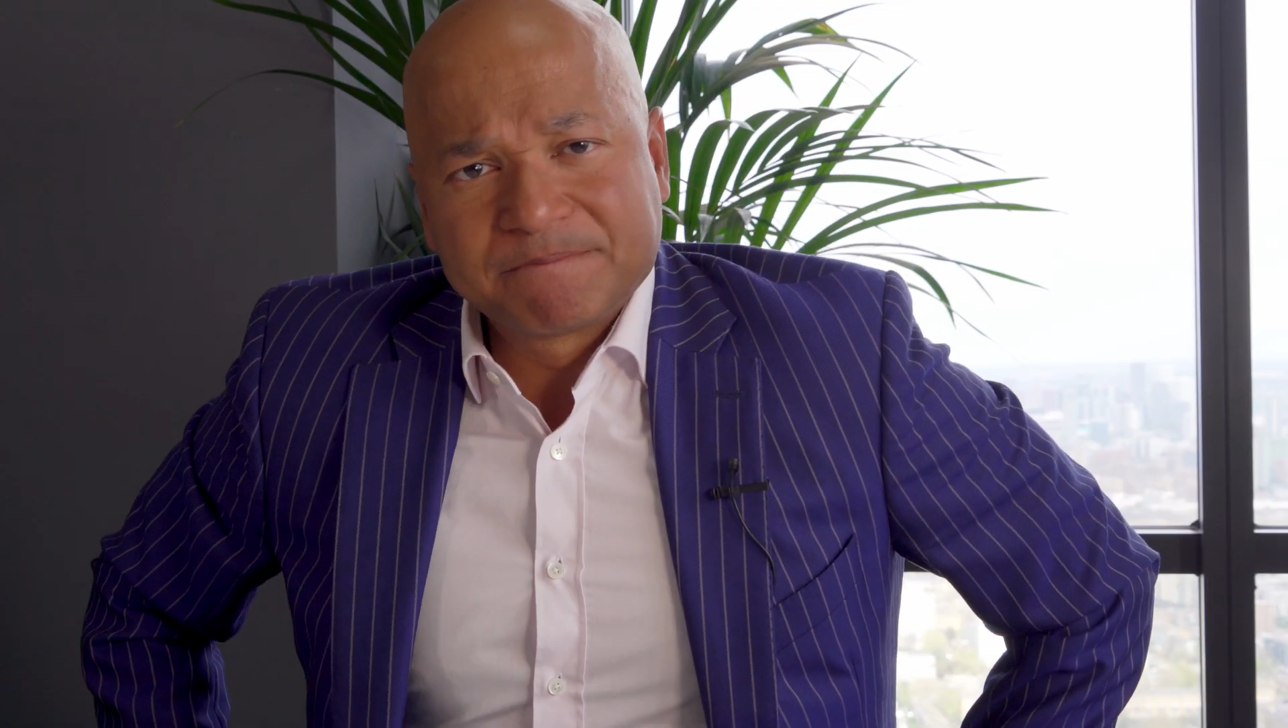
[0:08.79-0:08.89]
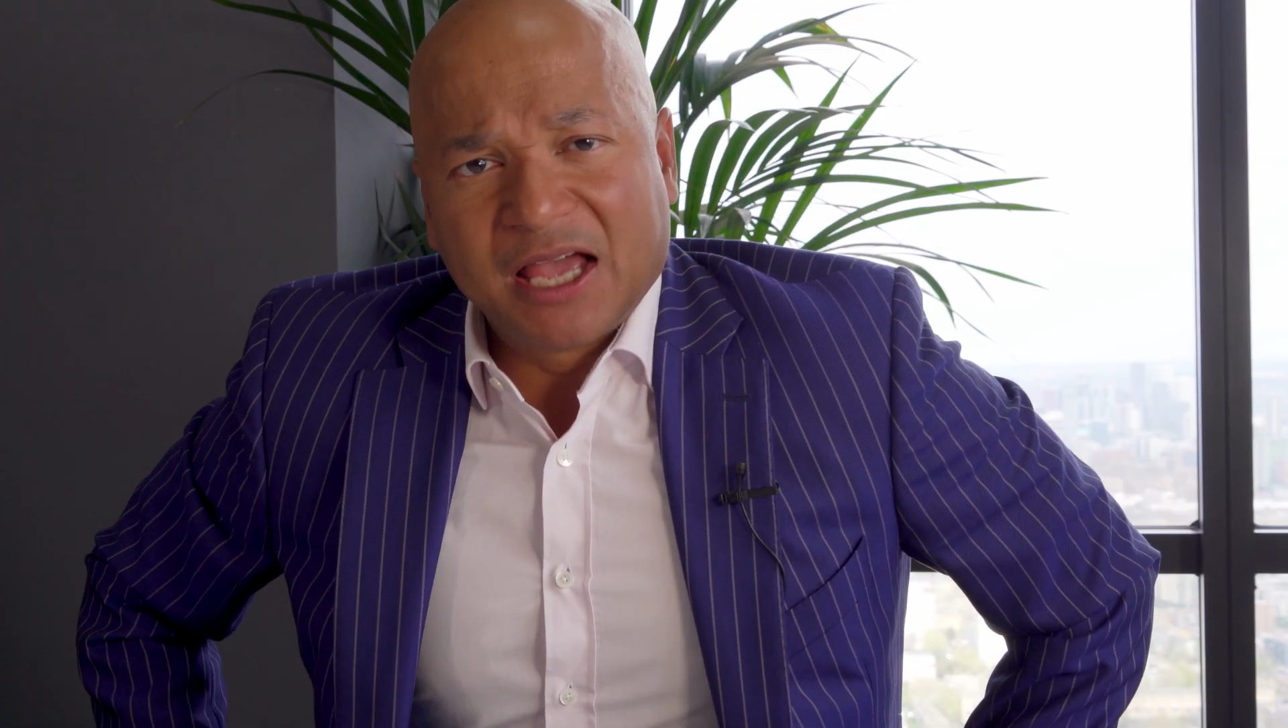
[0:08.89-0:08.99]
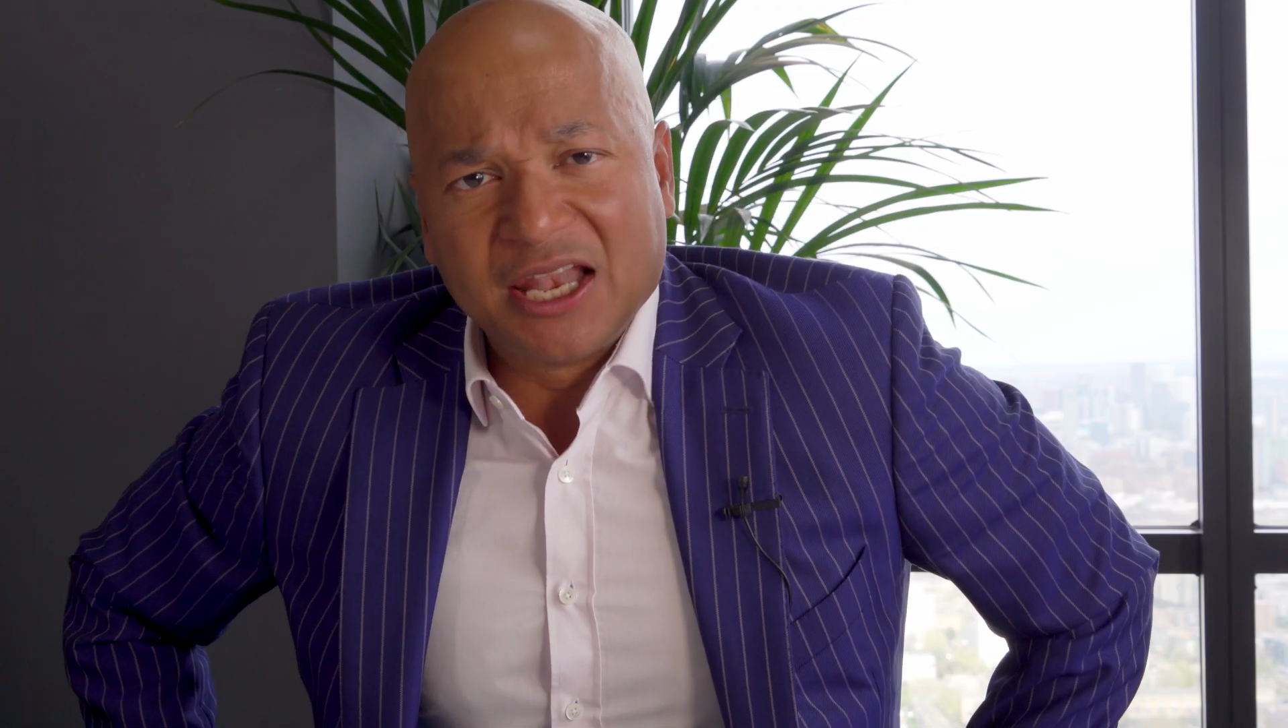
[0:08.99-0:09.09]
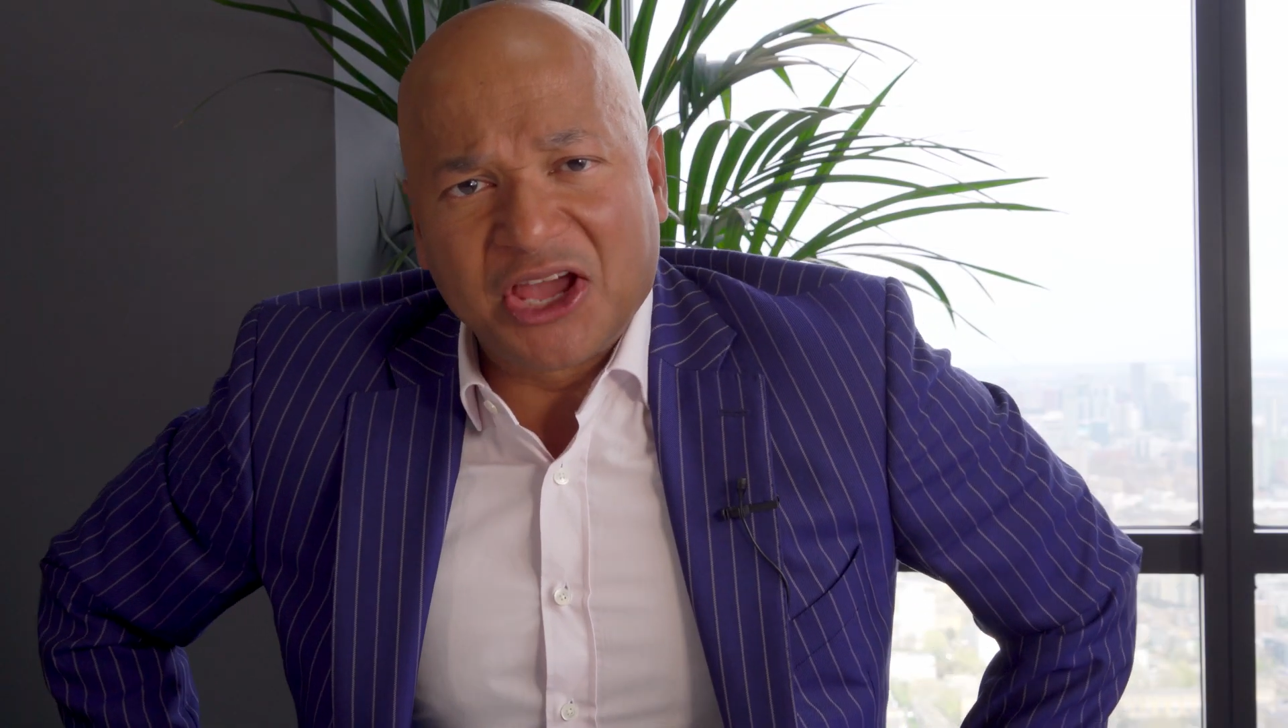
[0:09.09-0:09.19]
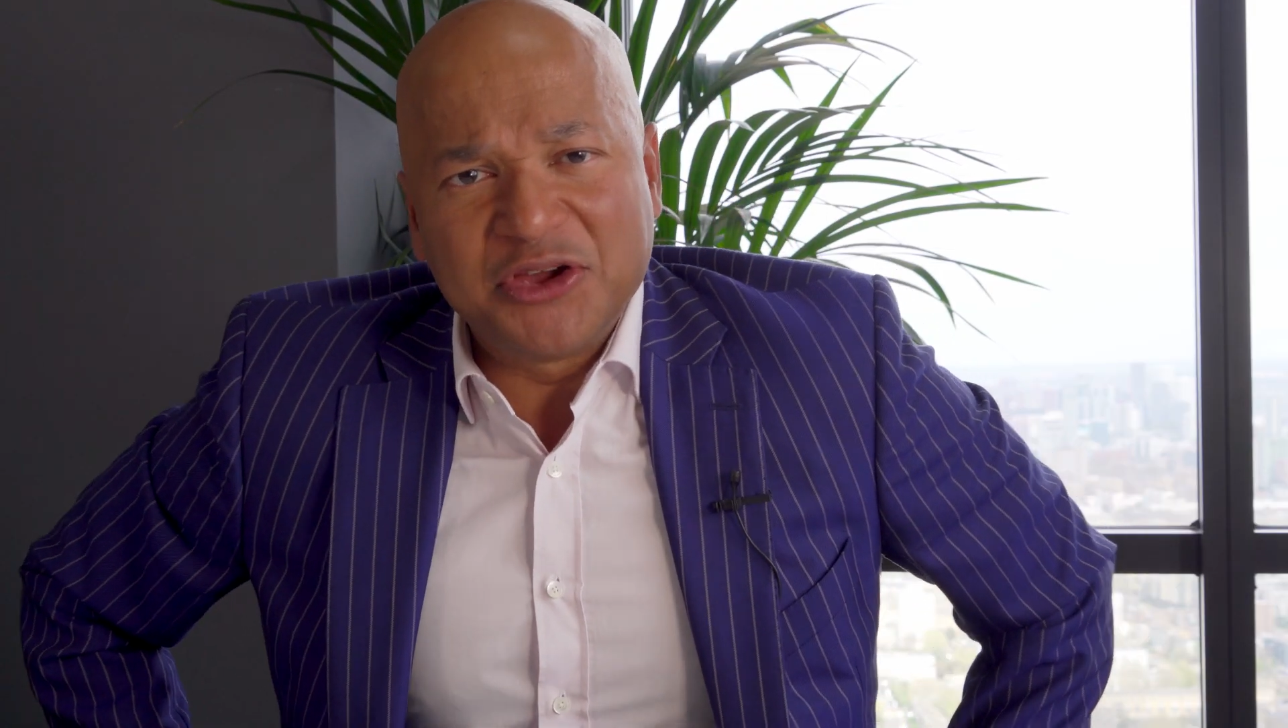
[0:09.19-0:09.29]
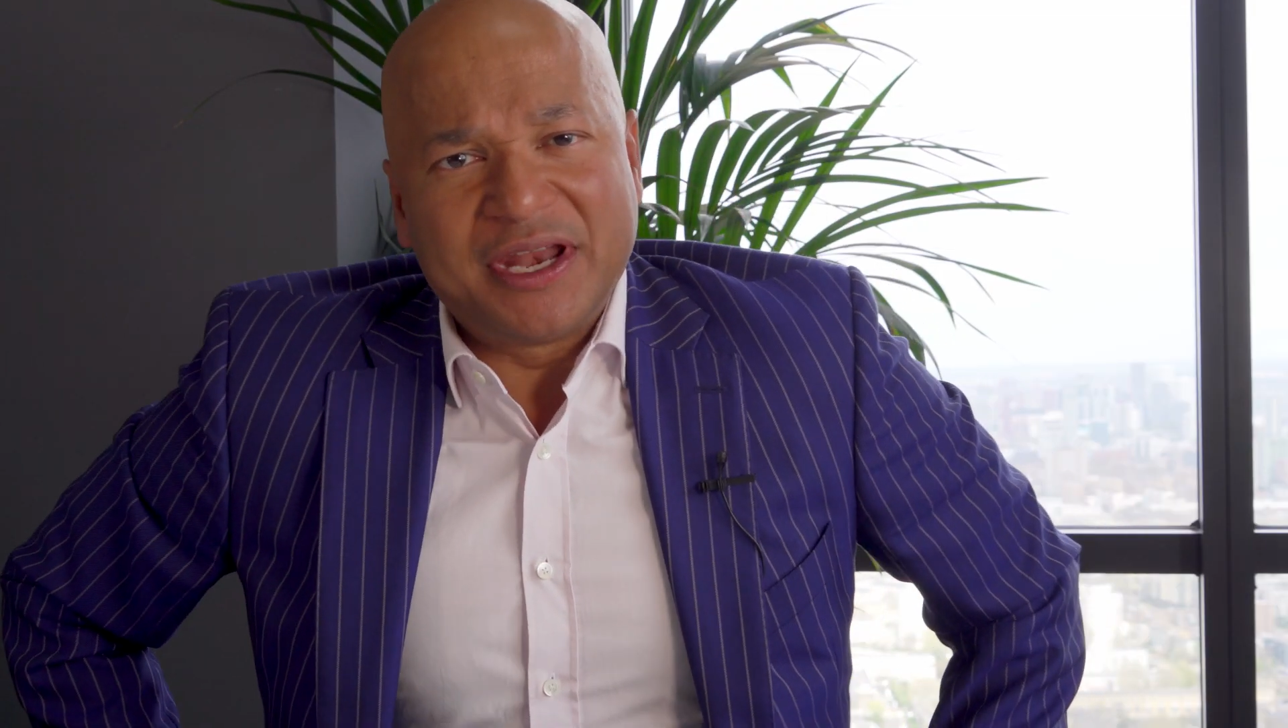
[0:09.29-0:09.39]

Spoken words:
A loan